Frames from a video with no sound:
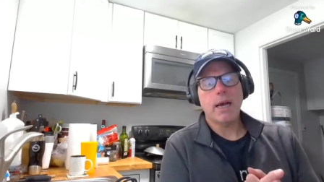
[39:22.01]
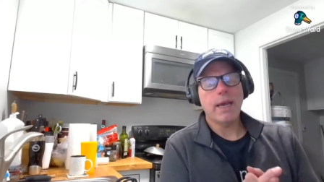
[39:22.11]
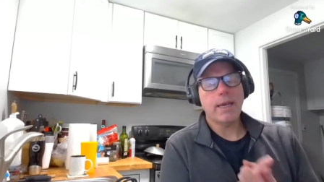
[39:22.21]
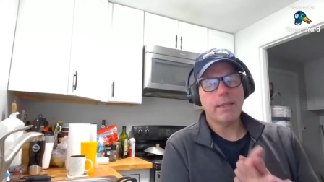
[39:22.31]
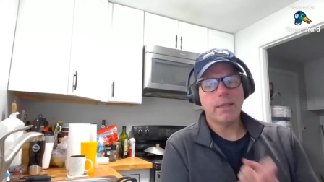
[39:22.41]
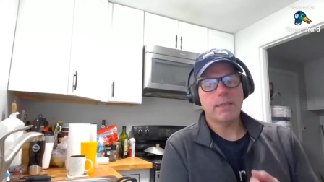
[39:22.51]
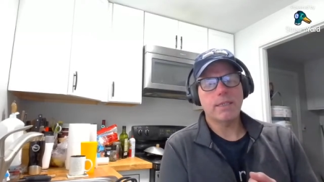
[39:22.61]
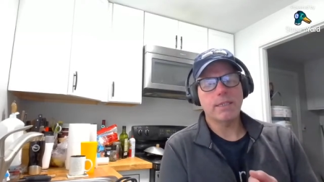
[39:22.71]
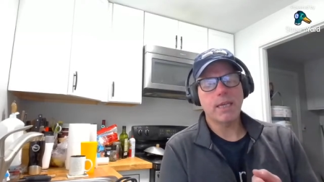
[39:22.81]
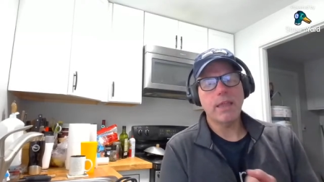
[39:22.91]
I hate
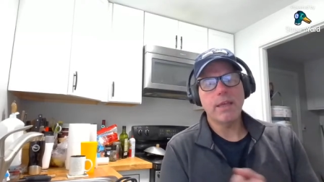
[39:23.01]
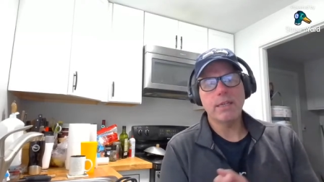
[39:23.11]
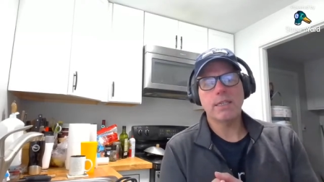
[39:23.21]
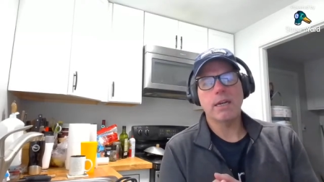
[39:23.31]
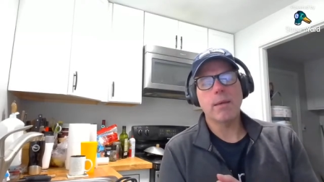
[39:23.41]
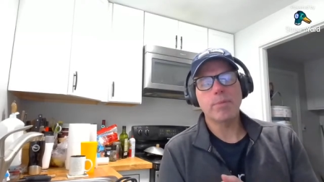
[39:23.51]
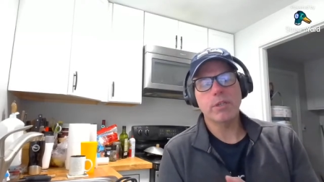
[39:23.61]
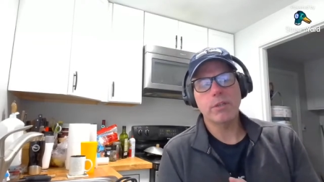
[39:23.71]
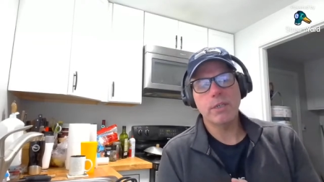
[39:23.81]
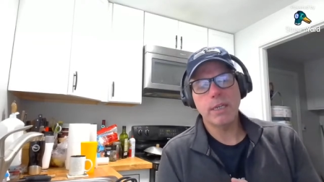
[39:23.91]
to say that it's an
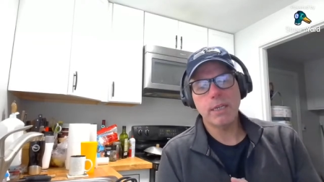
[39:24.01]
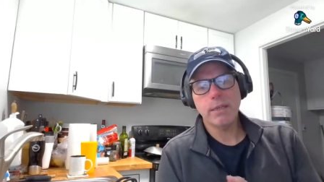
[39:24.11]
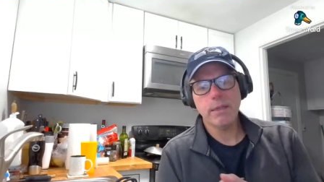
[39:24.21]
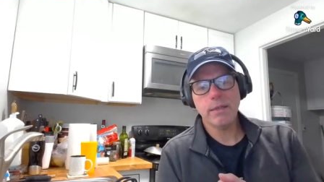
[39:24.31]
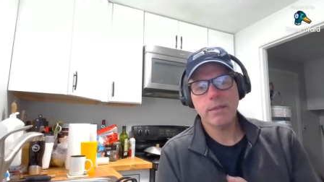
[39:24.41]
opportunity,